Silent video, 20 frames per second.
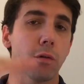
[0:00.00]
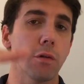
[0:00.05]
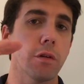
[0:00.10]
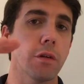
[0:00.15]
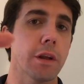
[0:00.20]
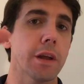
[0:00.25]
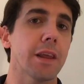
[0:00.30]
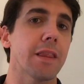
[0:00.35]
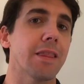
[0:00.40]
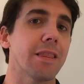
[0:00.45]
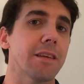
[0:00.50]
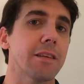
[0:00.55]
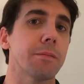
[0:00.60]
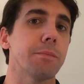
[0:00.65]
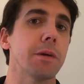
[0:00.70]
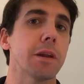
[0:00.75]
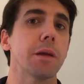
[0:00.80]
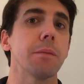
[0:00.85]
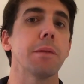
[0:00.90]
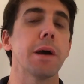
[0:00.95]
order to get this
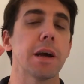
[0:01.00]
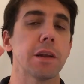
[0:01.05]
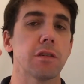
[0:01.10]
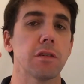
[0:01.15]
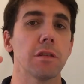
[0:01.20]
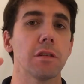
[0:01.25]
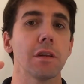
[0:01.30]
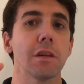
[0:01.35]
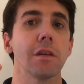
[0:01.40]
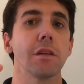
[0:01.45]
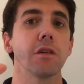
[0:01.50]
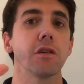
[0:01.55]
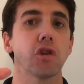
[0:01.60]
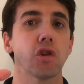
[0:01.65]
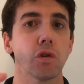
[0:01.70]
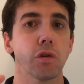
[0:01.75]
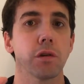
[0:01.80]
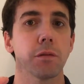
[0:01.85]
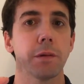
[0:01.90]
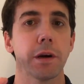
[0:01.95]
many matches in a
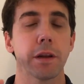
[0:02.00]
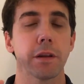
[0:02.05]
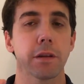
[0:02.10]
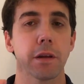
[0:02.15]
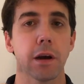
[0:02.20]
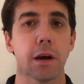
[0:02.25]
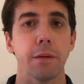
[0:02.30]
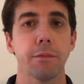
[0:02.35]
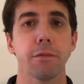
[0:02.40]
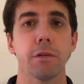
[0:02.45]
short amount of time,